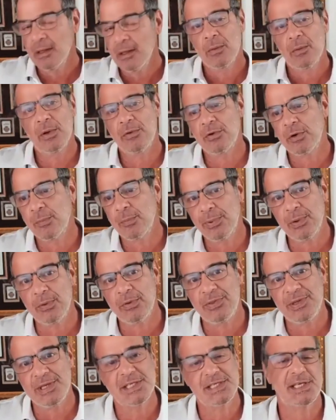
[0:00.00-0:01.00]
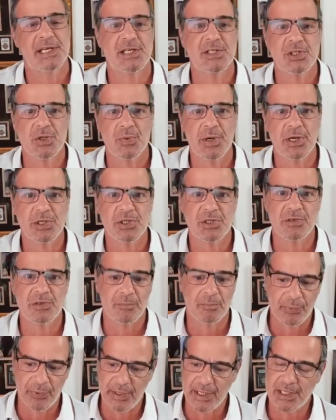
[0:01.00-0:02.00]
whether it be with the accentuation
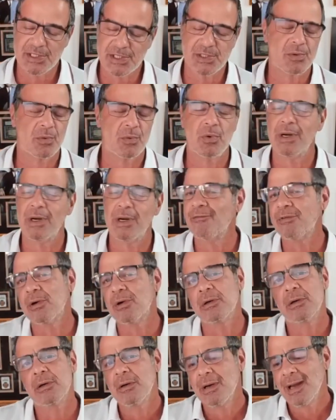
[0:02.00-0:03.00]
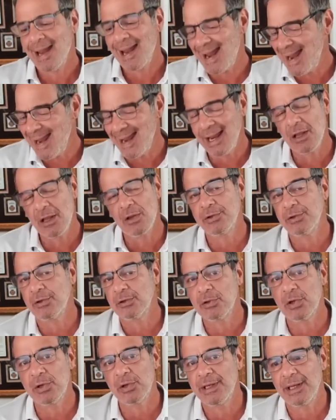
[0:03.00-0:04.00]
of BRICS, whatever angle you're
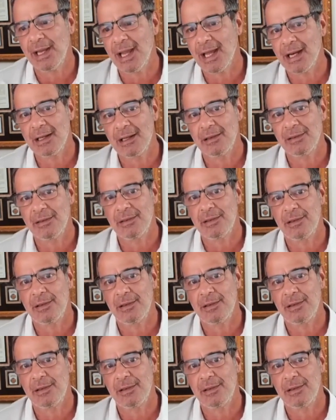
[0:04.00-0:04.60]
looking at it,